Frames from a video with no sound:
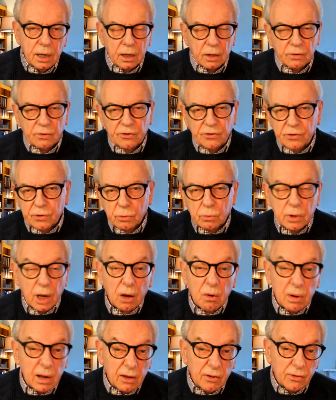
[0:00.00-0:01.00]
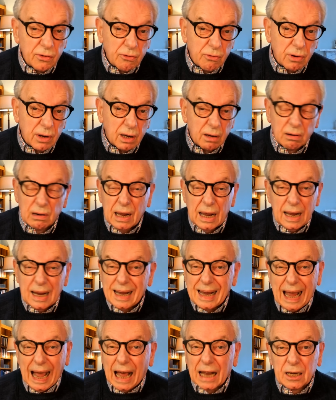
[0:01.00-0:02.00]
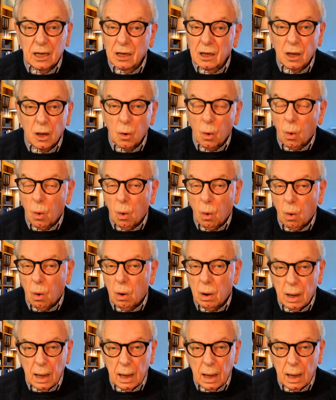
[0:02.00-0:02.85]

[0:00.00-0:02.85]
pseudo-history and canon law